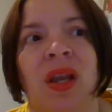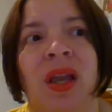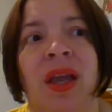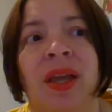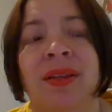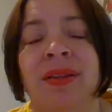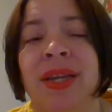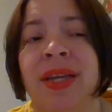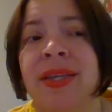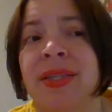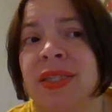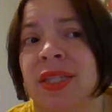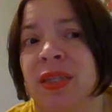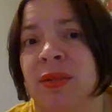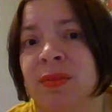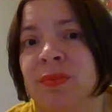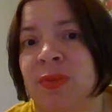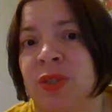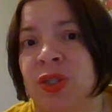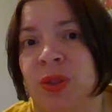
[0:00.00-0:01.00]
And they
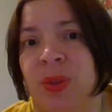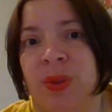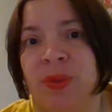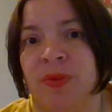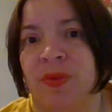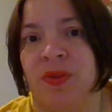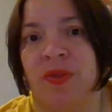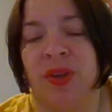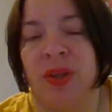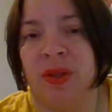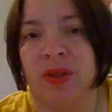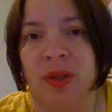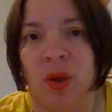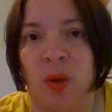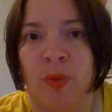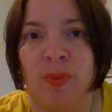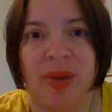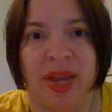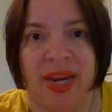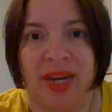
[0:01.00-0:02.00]
seem to feel
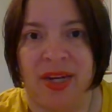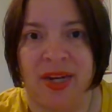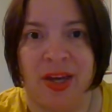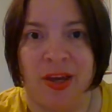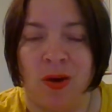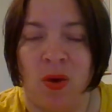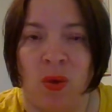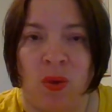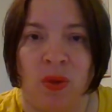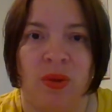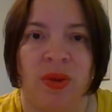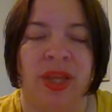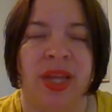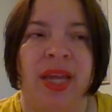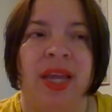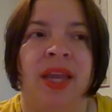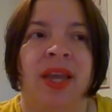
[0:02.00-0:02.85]
no pain at all.